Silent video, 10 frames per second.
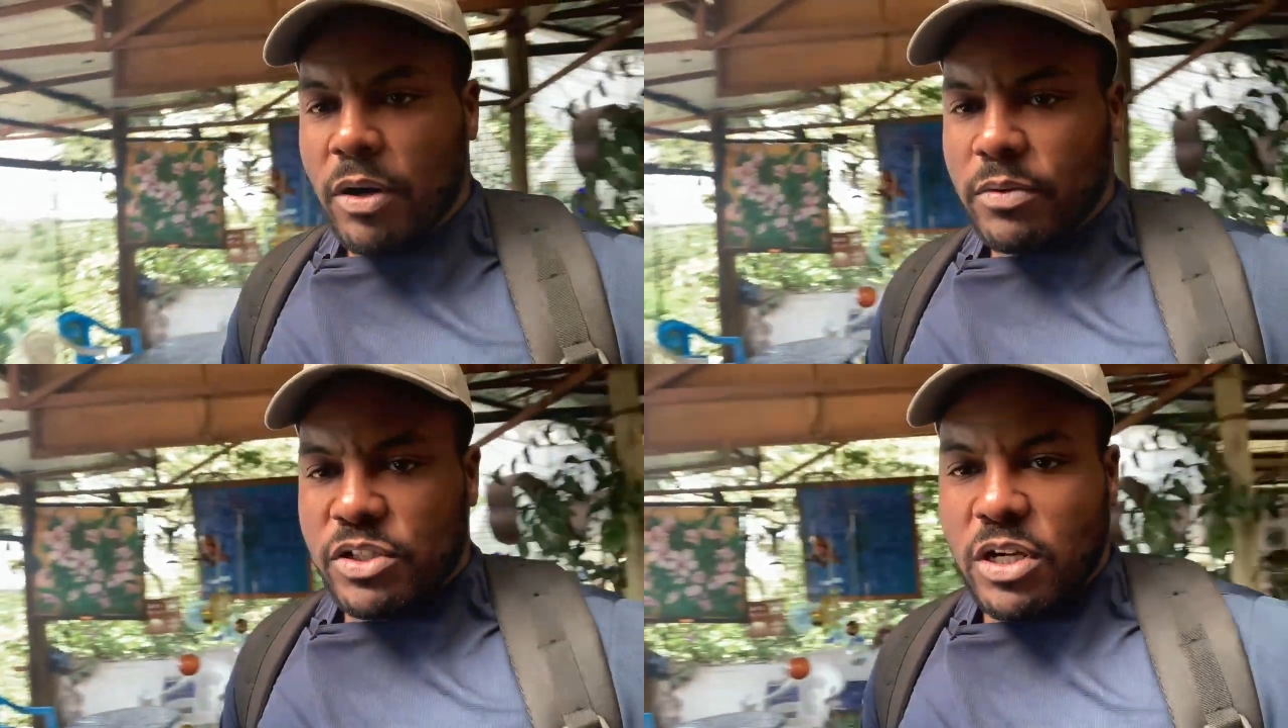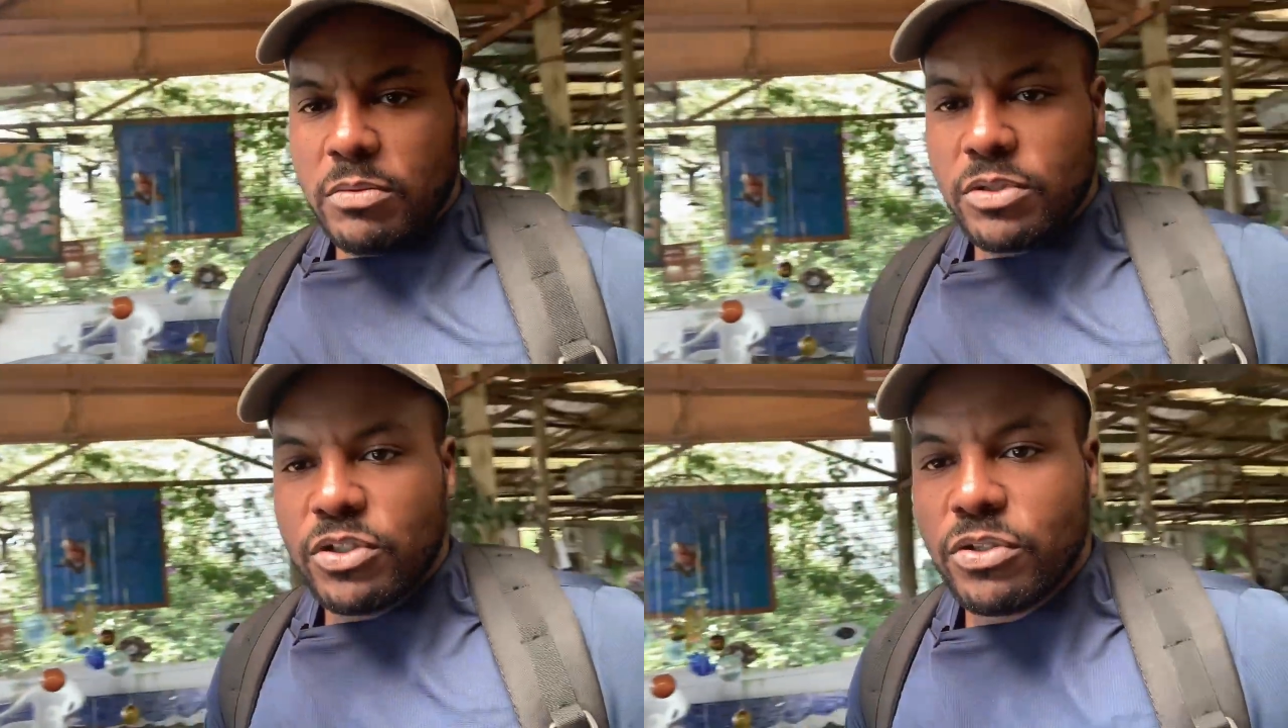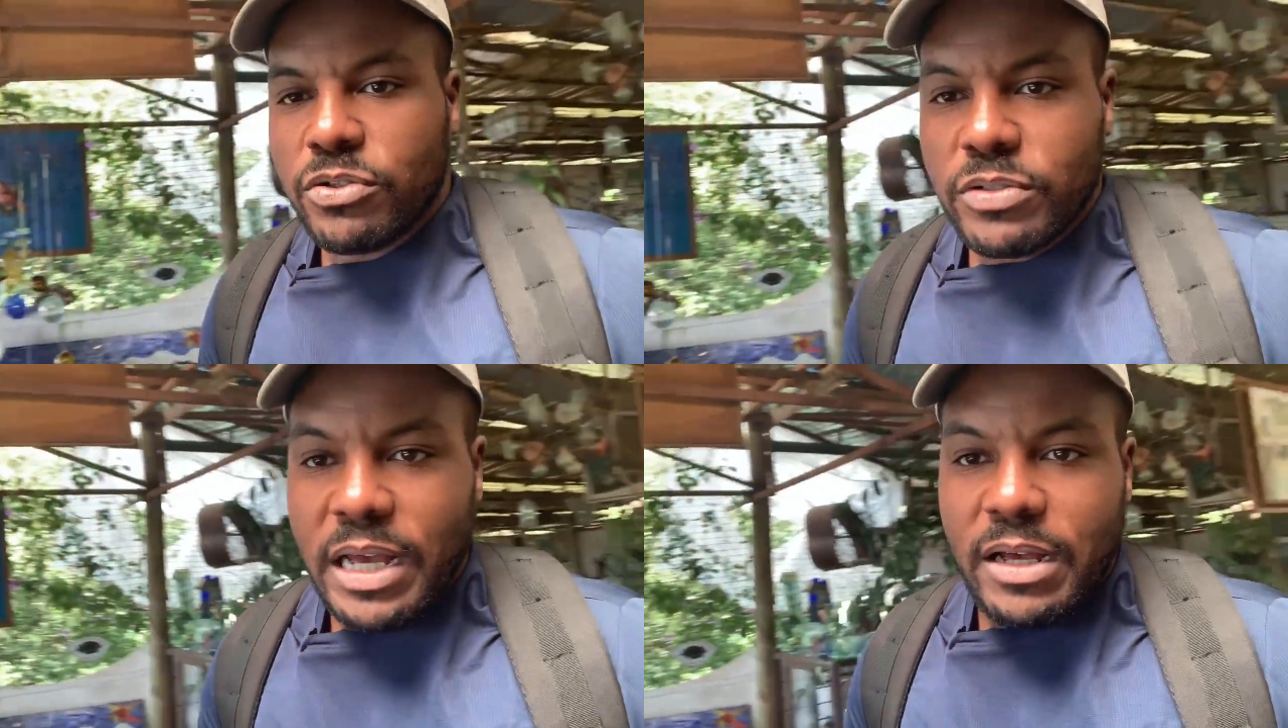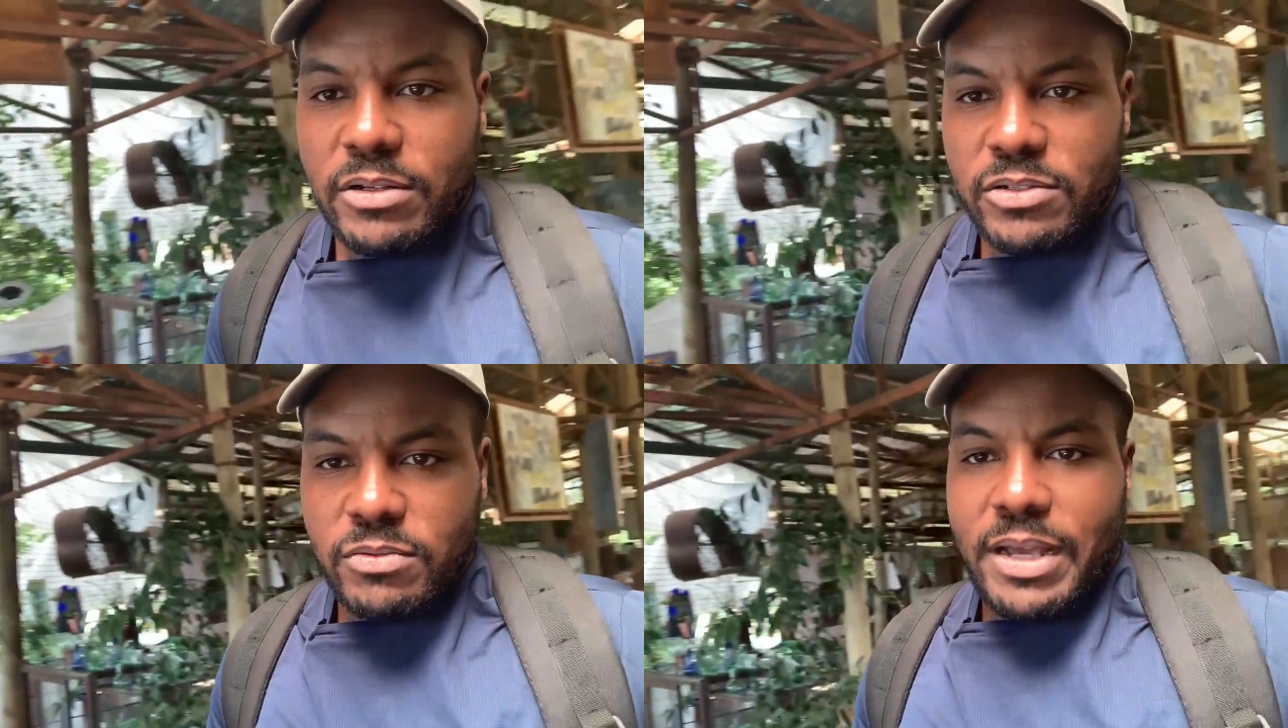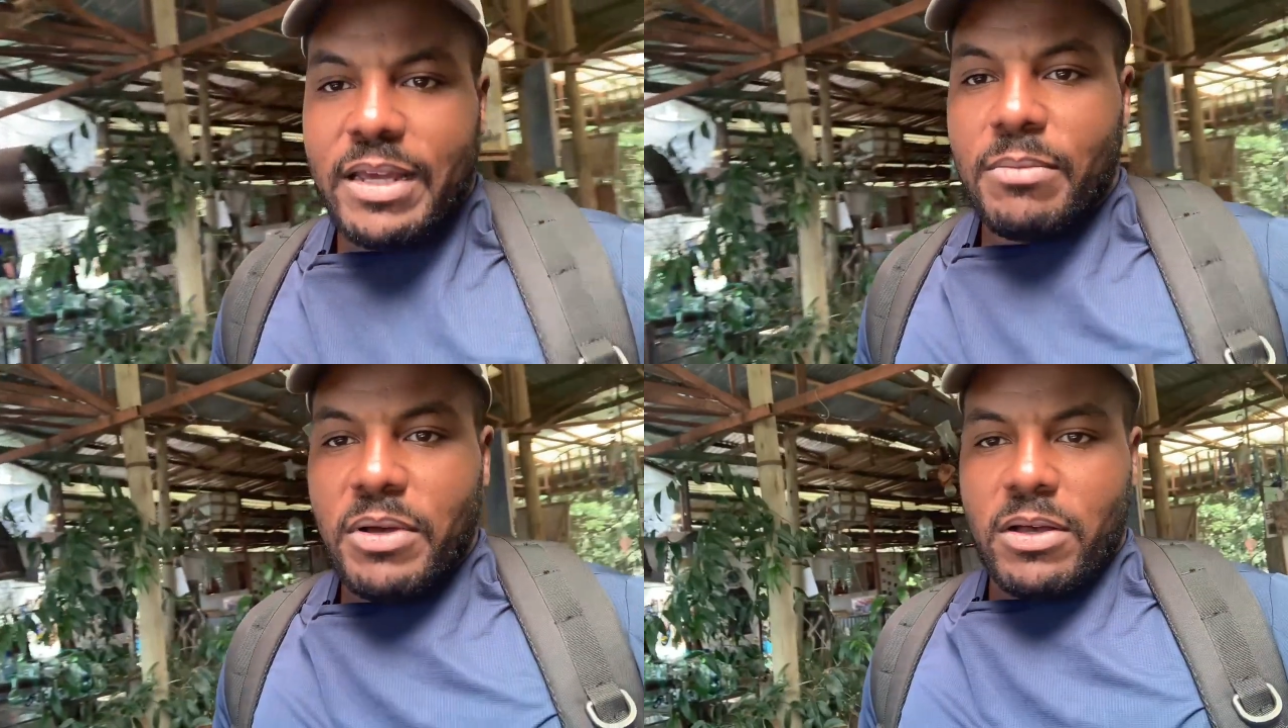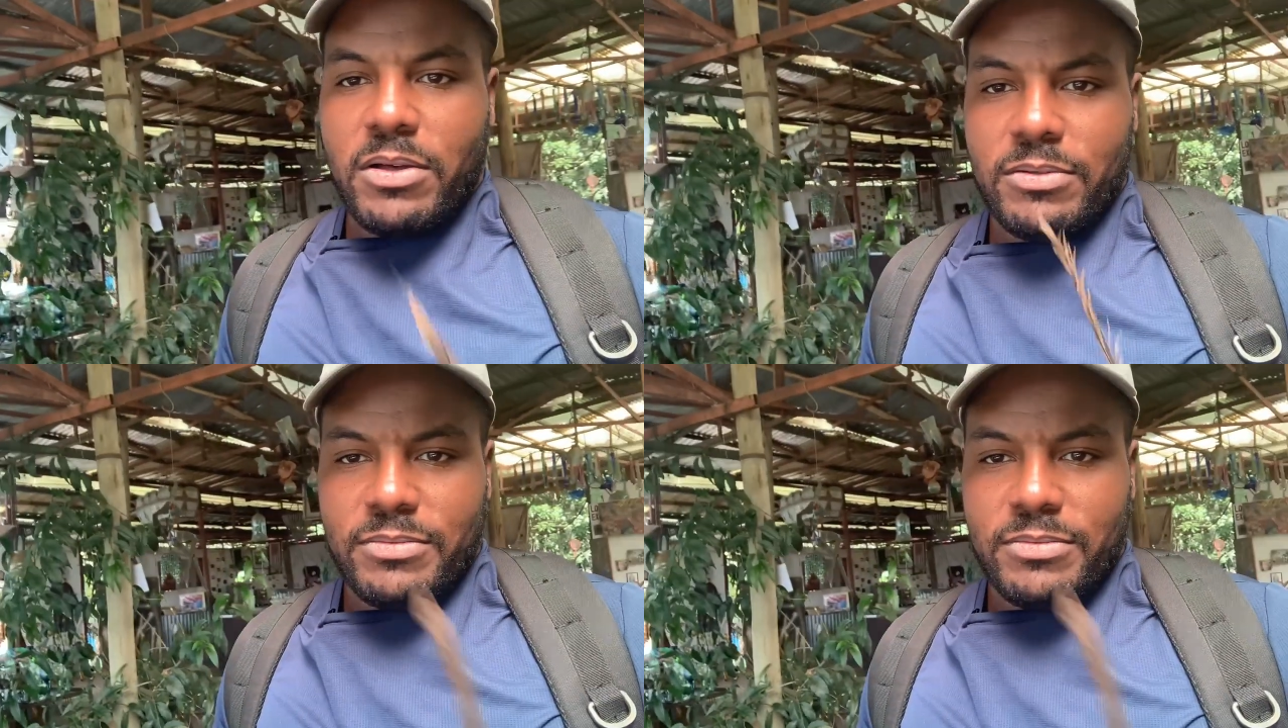which I will show you guys right about